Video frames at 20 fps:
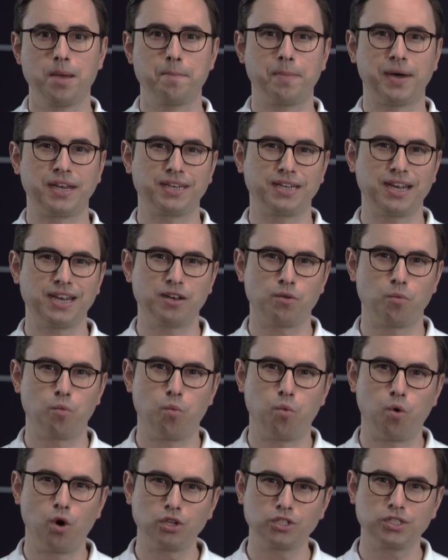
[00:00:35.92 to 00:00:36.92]
But that
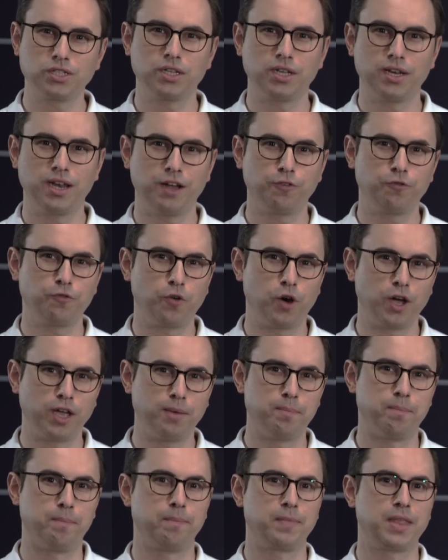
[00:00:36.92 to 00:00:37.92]
wasn't enough for
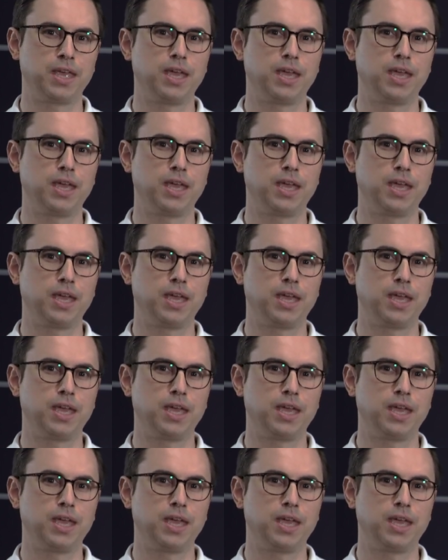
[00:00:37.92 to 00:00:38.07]
him.